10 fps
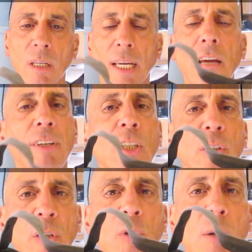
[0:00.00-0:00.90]

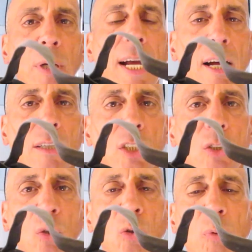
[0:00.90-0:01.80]
heavy-duty rubber
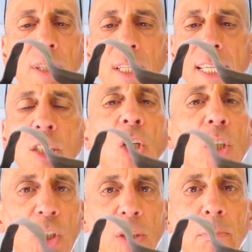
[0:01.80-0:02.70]
outsole with less
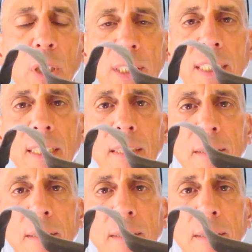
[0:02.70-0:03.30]
cushion built in.